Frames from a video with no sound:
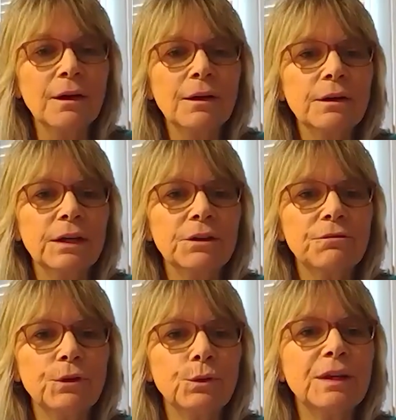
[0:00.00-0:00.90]
In a
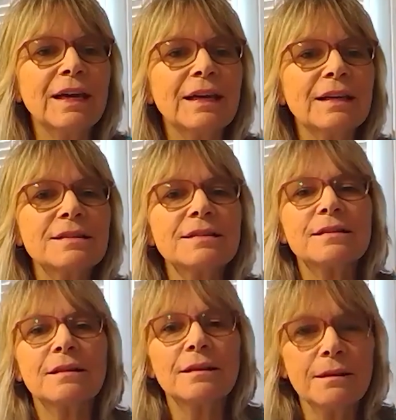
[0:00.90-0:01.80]
few days,
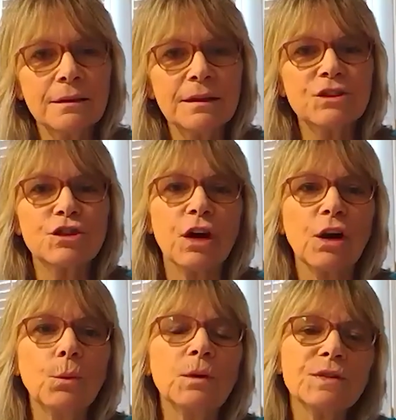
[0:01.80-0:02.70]
the
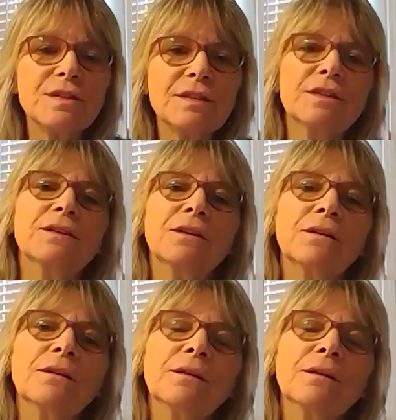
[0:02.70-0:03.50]
jar will seal.